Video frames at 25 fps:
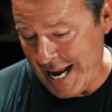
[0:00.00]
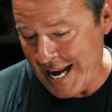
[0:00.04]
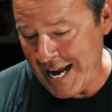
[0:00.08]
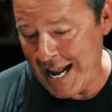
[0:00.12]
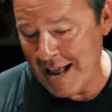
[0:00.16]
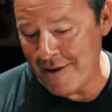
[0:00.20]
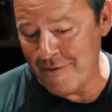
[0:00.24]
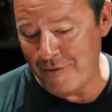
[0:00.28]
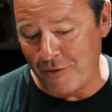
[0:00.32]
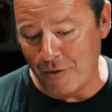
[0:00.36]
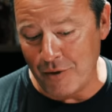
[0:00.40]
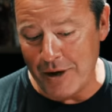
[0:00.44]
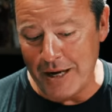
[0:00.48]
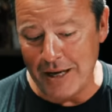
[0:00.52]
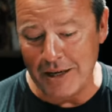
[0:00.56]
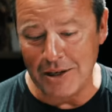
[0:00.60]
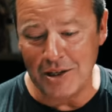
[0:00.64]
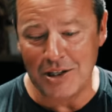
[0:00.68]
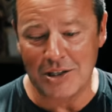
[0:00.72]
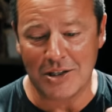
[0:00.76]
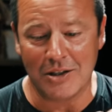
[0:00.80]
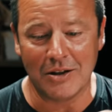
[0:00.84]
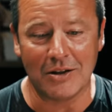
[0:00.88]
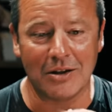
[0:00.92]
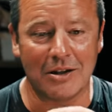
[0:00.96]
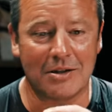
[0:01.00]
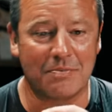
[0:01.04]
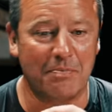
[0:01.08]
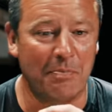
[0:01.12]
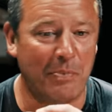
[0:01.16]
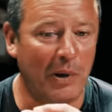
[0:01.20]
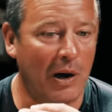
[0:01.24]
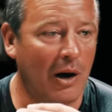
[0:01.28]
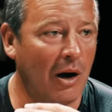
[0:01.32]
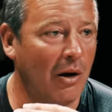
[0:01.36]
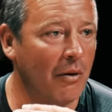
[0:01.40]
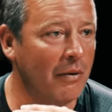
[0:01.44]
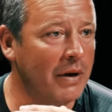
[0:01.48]
In every instance,
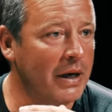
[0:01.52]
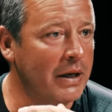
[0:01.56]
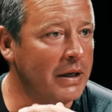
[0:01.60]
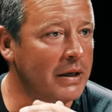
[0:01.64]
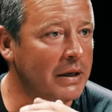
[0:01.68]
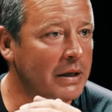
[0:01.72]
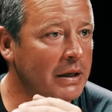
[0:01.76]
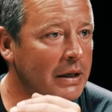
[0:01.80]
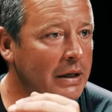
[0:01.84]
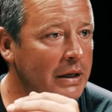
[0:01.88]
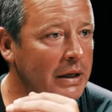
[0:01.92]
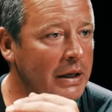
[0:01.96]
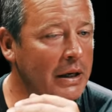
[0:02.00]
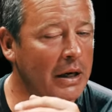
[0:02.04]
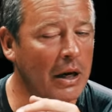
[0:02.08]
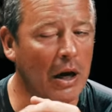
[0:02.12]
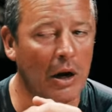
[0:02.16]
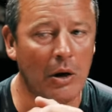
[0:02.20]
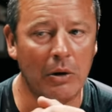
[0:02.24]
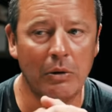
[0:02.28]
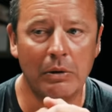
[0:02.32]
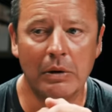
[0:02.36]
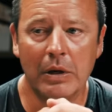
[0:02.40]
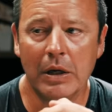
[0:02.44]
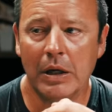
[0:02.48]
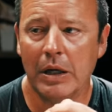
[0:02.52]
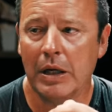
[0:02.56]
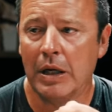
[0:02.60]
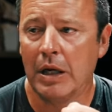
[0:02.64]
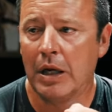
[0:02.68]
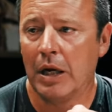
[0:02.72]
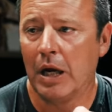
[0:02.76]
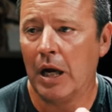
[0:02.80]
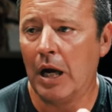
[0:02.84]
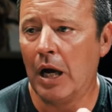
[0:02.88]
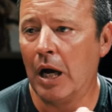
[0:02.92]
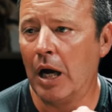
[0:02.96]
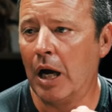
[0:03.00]
barring, you know,
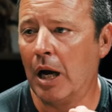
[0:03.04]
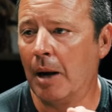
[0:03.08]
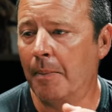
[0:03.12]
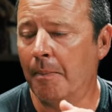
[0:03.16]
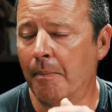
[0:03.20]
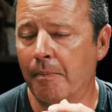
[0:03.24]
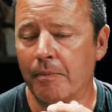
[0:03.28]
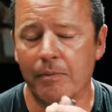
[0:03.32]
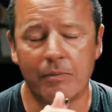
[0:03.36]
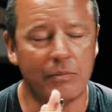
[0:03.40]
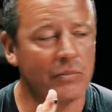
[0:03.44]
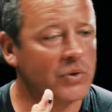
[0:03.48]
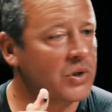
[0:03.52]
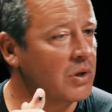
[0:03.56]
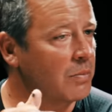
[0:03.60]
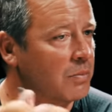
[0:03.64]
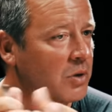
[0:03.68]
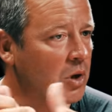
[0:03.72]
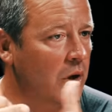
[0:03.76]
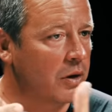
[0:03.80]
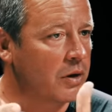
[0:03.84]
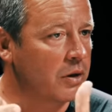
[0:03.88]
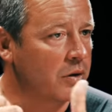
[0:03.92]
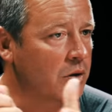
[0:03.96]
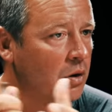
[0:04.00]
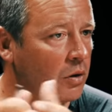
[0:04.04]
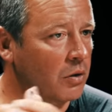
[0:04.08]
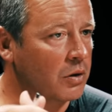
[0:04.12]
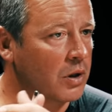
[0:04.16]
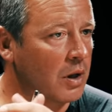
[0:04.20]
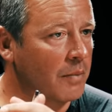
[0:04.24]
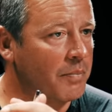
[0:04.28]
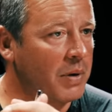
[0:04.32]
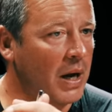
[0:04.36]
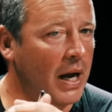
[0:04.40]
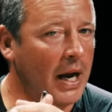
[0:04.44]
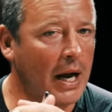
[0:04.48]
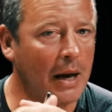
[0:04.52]
some kind of dog
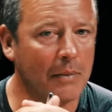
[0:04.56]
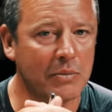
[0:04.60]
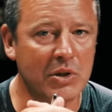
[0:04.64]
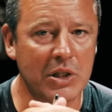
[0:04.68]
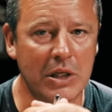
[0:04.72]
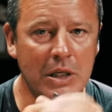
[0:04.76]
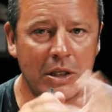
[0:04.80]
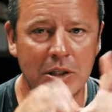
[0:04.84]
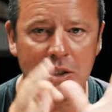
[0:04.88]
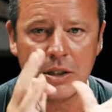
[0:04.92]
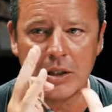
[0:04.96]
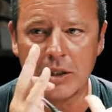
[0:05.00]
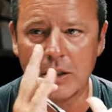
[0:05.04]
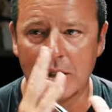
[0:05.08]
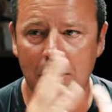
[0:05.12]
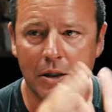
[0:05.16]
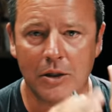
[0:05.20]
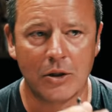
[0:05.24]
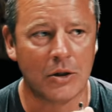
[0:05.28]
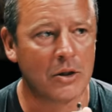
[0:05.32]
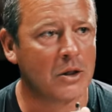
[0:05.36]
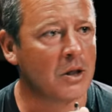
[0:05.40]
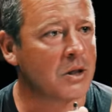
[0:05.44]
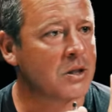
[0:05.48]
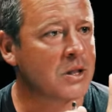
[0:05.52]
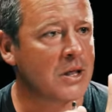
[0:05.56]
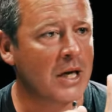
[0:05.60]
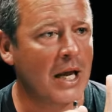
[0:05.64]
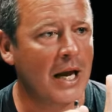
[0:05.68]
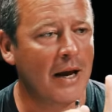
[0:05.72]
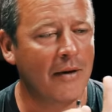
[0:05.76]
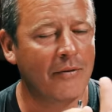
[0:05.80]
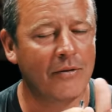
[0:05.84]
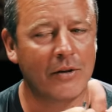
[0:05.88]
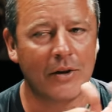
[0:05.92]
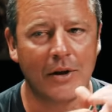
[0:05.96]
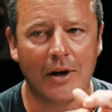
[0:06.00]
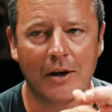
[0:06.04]
that perhaps doesn't
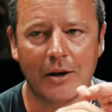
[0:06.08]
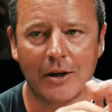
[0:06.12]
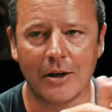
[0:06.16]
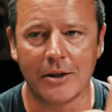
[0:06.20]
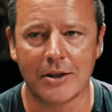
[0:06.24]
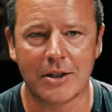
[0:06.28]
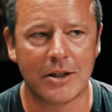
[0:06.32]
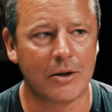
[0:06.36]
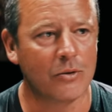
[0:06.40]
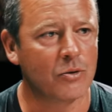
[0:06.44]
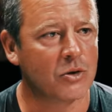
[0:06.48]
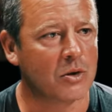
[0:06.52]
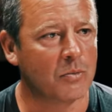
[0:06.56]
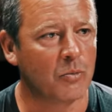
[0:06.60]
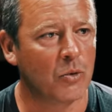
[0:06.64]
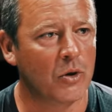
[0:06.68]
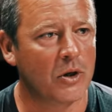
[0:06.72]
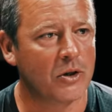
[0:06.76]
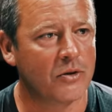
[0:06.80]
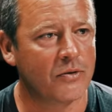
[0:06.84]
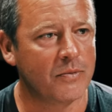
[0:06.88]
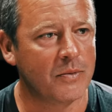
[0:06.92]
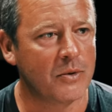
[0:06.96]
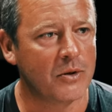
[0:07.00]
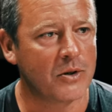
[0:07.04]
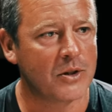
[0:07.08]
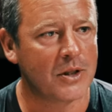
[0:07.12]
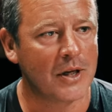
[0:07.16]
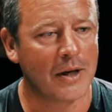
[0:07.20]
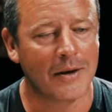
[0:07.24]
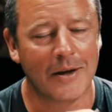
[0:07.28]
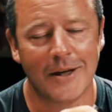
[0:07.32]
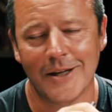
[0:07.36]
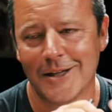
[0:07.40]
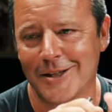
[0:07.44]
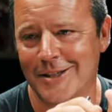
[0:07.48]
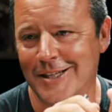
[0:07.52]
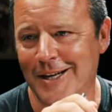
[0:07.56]
have the, I'm going to steal some words from you,
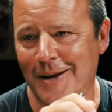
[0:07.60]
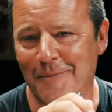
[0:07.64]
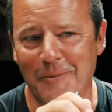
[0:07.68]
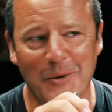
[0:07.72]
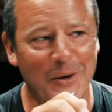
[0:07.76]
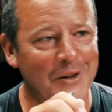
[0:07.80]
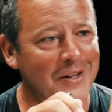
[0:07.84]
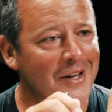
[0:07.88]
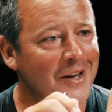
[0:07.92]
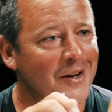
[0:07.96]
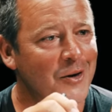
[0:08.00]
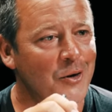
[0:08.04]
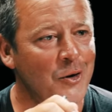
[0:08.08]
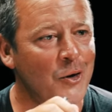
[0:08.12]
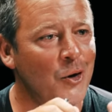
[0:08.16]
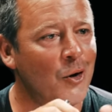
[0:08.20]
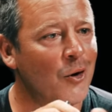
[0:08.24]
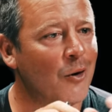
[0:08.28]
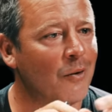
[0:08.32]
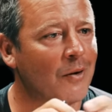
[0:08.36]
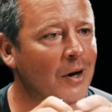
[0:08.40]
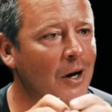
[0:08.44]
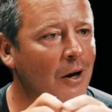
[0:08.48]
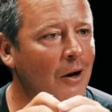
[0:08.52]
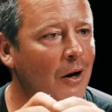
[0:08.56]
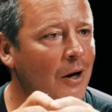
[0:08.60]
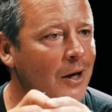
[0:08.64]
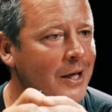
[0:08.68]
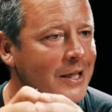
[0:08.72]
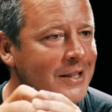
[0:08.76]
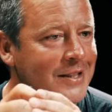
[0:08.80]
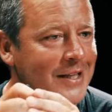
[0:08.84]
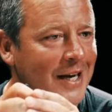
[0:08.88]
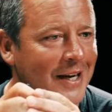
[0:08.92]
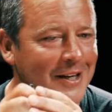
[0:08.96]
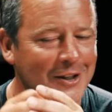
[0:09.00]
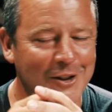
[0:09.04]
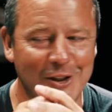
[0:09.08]
Sab, with neural
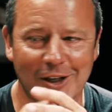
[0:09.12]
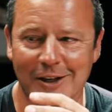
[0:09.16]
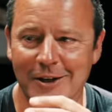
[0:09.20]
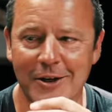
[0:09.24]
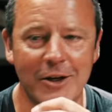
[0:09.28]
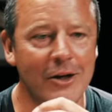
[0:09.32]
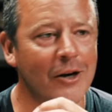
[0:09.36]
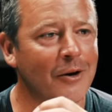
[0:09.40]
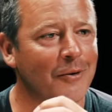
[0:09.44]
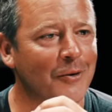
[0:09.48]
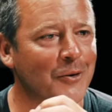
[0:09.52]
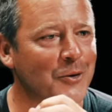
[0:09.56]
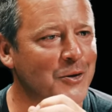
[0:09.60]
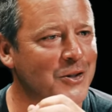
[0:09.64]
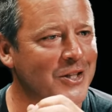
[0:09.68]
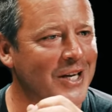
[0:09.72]
architecture, neural